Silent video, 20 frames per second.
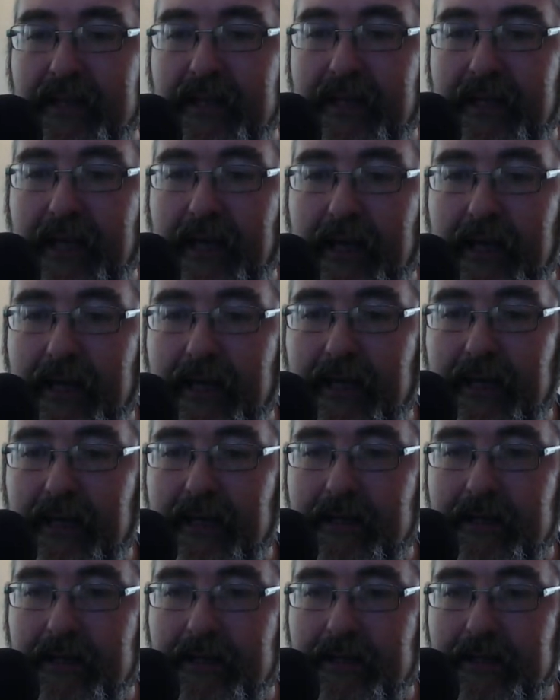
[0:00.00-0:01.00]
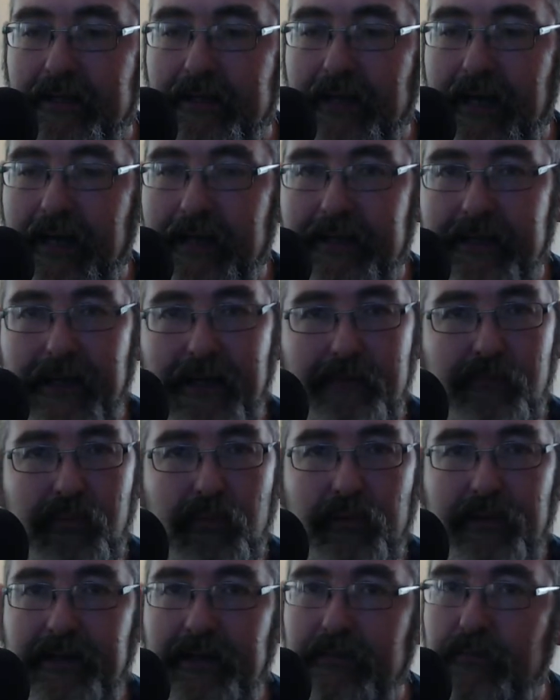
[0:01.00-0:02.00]
and at that
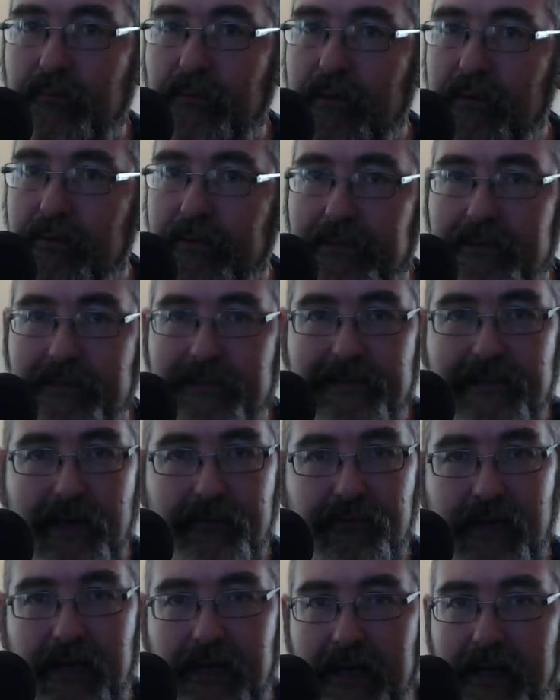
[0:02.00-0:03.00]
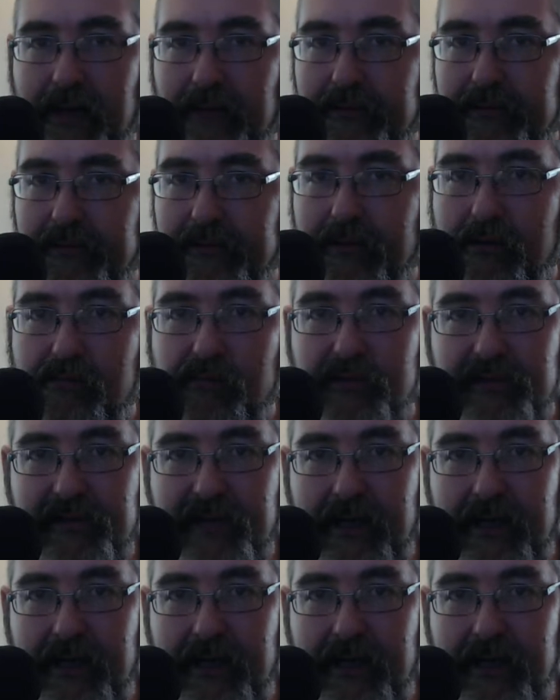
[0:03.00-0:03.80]
point we were 7-8 hours, almost 8